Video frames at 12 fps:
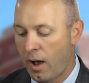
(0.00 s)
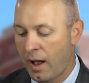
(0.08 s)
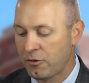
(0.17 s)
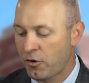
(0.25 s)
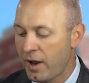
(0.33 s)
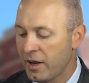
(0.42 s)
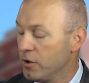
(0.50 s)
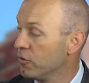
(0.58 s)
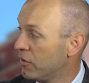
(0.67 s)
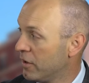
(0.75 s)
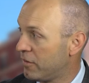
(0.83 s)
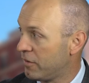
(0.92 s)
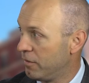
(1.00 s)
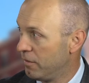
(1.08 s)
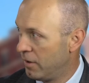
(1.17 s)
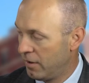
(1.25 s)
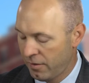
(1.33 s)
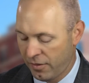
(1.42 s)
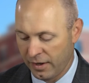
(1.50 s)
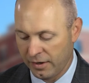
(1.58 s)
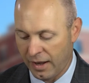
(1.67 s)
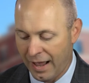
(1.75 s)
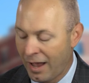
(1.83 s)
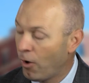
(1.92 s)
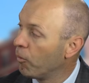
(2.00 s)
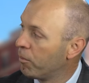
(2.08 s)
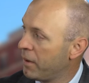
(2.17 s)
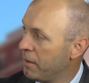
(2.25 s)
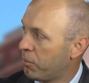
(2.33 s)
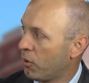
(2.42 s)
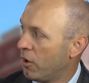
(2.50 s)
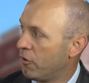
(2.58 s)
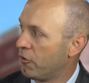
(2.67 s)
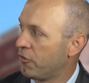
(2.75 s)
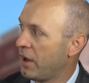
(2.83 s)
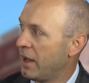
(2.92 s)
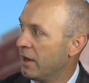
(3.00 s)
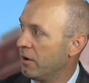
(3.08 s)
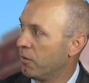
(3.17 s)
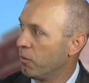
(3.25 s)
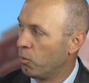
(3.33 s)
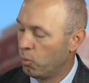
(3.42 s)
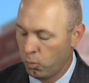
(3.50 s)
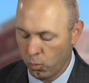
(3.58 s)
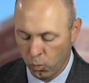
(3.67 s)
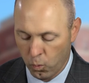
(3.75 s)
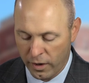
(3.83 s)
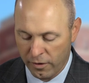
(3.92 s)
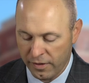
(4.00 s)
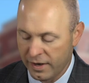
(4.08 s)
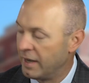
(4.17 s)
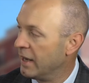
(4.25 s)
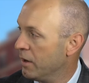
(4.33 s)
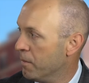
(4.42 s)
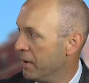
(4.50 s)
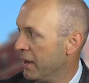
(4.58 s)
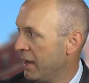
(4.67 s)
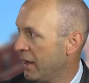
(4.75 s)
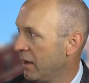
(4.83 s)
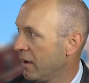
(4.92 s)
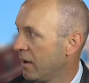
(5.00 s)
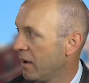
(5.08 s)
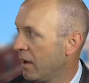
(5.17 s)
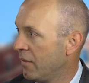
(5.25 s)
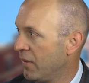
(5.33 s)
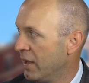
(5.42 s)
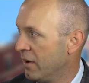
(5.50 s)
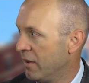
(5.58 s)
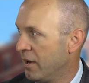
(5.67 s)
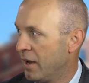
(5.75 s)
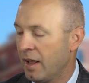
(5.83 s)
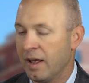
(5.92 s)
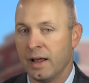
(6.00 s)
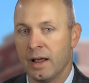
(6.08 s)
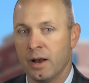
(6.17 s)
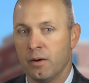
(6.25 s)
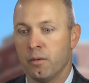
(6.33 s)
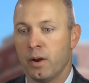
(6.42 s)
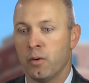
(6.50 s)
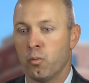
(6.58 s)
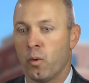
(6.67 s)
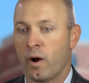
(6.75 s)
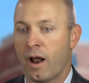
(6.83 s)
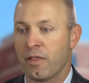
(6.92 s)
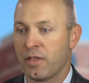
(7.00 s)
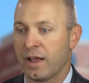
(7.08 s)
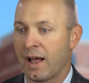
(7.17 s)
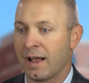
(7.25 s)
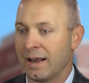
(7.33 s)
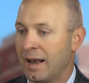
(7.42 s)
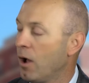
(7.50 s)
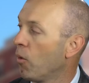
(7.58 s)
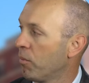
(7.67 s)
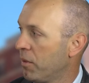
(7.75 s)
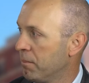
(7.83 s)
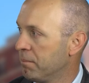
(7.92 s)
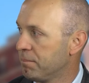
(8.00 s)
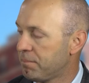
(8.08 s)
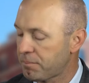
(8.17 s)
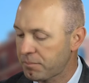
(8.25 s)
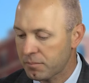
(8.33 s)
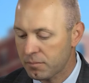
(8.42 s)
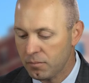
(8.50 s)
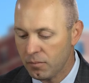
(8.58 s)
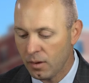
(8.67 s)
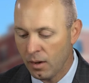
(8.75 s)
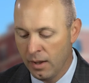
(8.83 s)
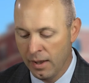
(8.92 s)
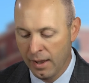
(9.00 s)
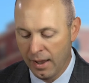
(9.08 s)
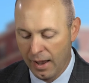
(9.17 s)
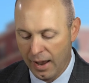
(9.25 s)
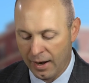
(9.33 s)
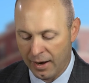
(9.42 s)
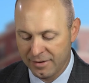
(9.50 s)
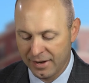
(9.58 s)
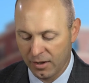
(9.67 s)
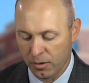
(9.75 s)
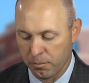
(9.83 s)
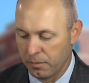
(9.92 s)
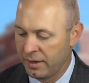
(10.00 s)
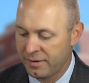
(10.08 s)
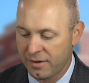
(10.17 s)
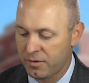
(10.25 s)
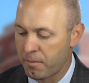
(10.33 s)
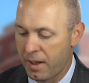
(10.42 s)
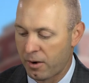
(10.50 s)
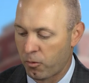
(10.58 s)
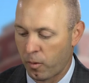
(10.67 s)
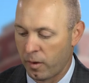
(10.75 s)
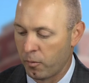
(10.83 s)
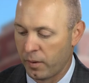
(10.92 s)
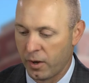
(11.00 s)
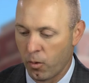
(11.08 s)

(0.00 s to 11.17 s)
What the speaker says: I try to use this thing to help people understand where they need to be at the end of the day and where I think I can help them. And I tell them, it doesn't matter whether we